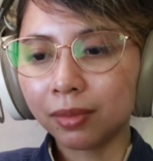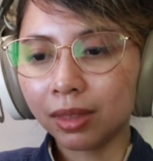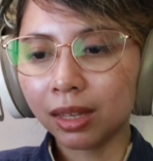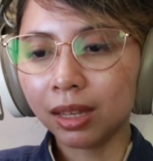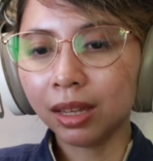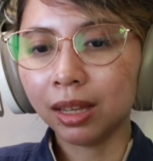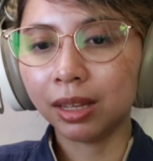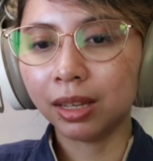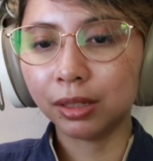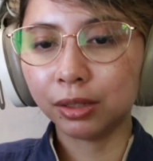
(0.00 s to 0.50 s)

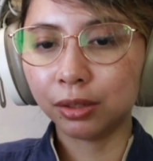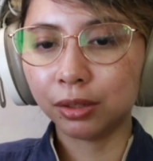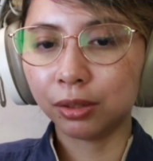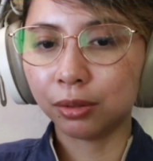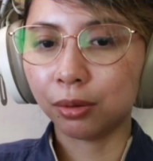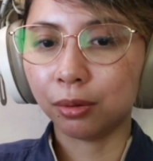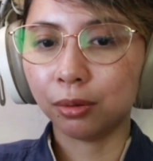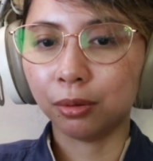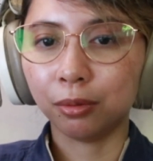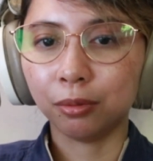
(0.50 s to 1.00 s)
And
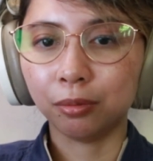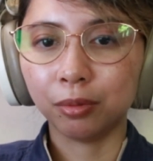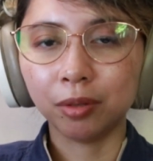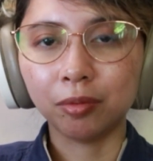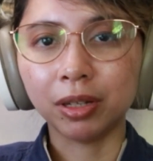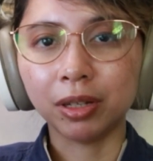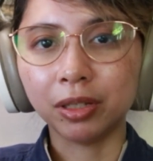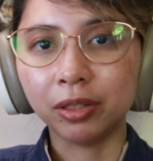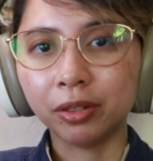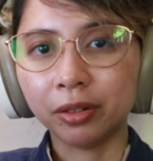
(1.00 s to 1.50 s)
so we
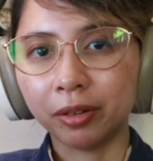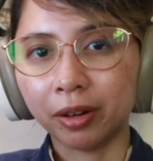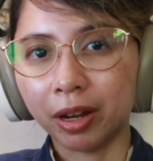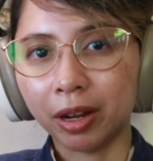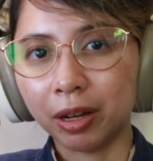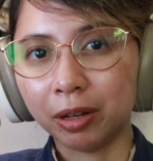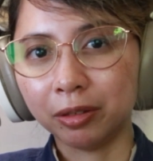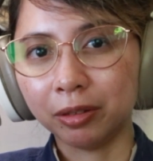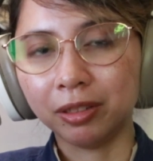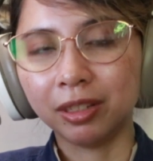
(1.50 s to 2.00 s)
went
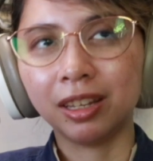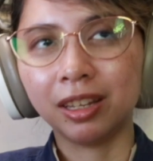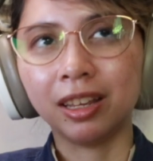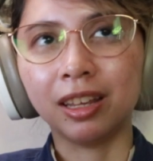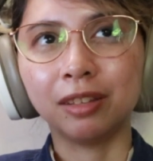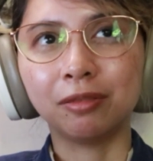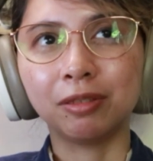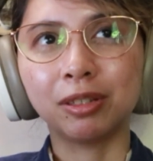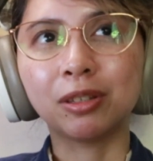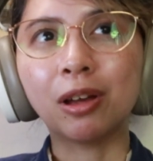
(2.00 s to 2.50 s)
around
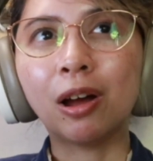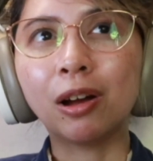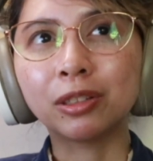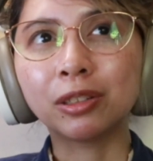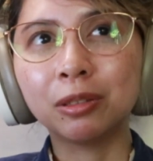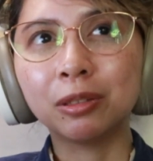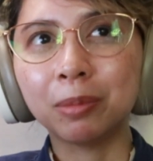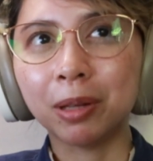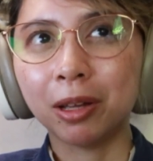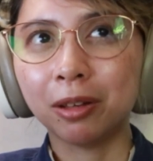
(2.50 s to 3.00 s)
and we talked
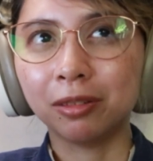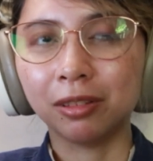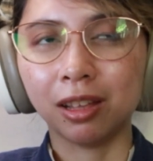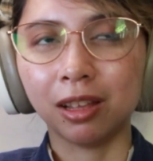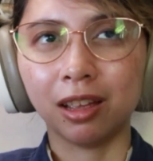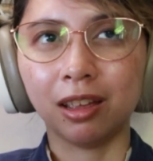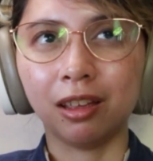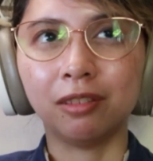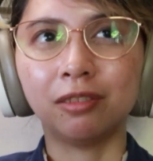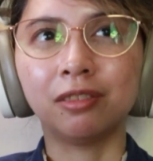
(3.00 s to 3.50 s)
about
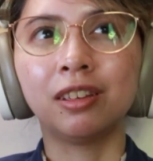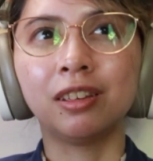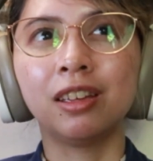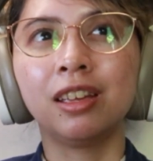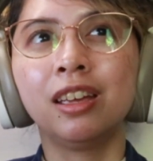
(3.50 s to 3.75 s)
life,